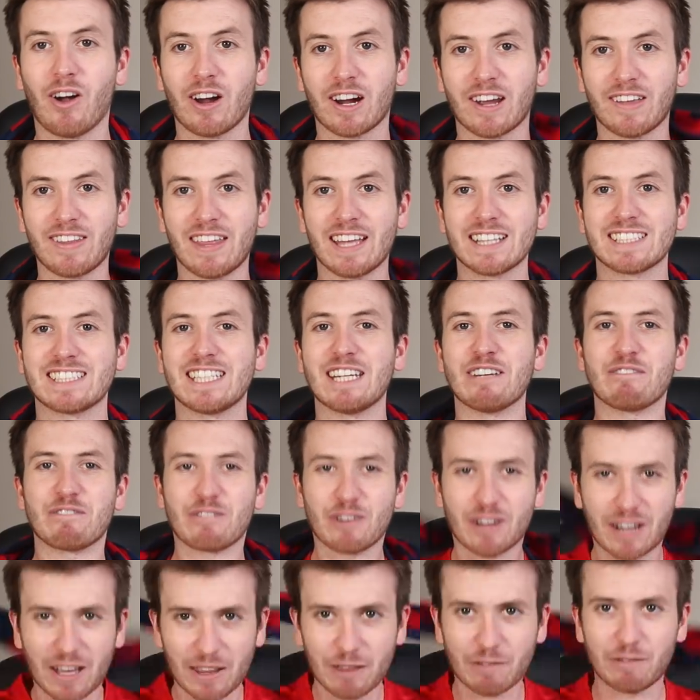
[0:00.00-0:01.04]
Okay, that's it
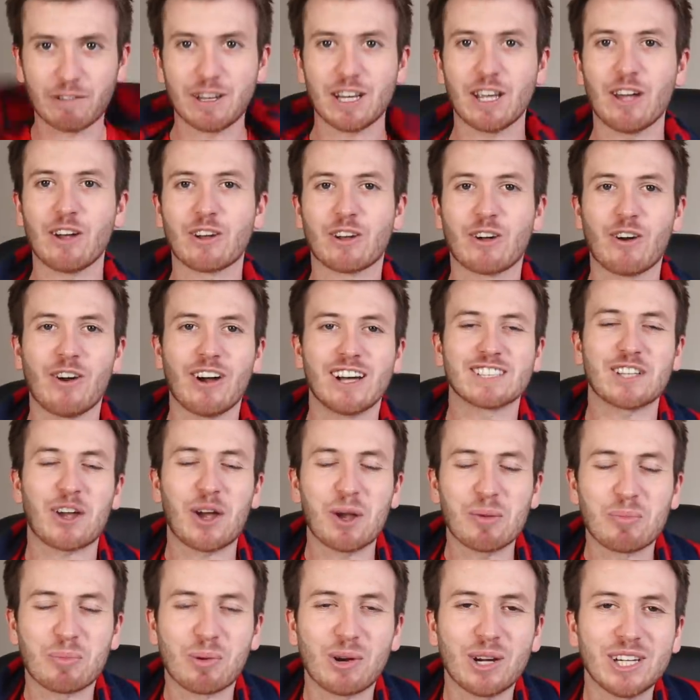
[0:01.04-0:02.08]
for another video, guys.
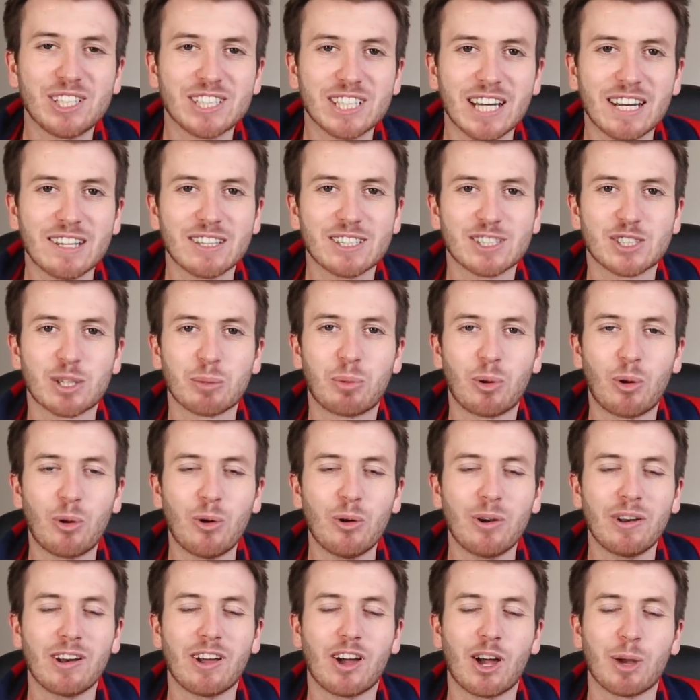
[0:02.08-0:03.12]
I appreciate the
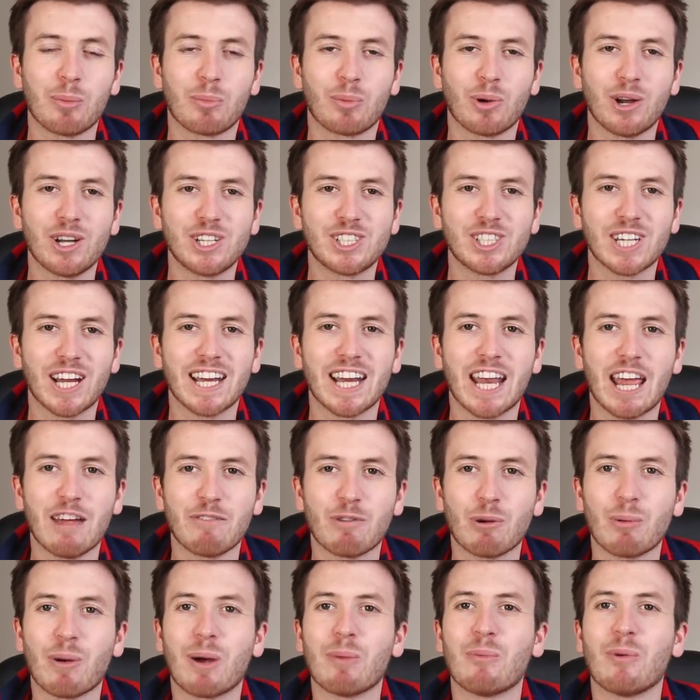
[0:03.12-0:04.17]
support. I appreciate
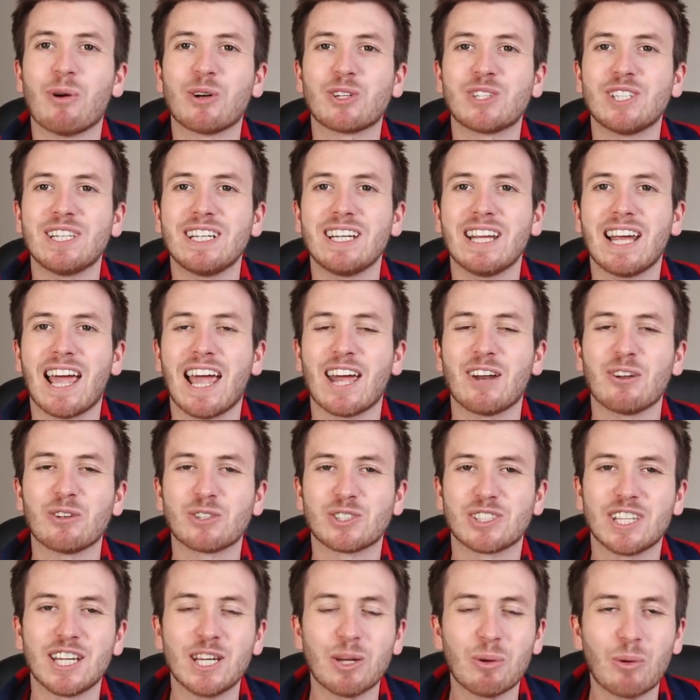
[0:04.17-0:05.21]
everyone watching, and
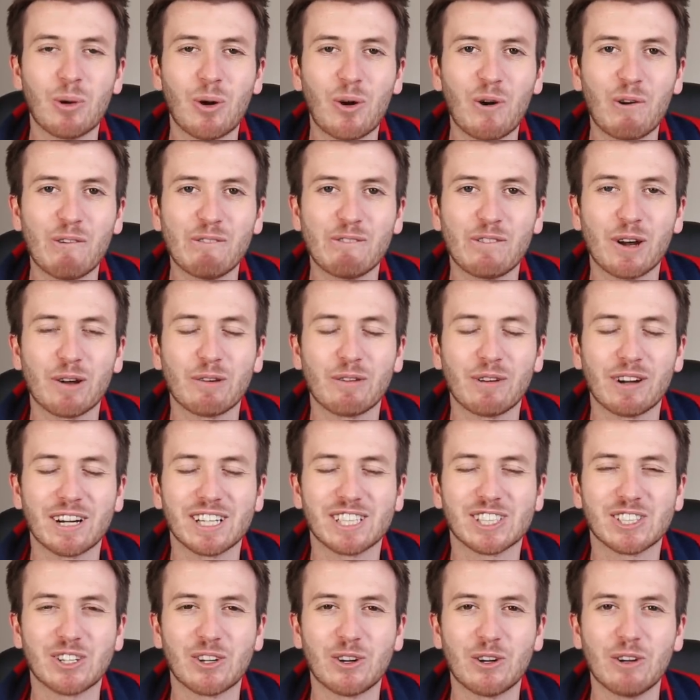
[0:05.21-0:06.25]
I'll see you all very,
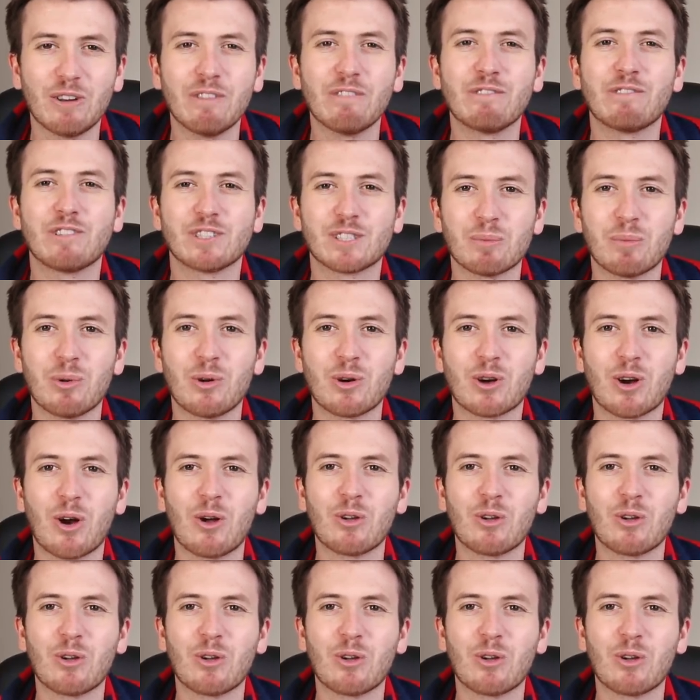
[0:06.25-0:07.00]
very soon for some more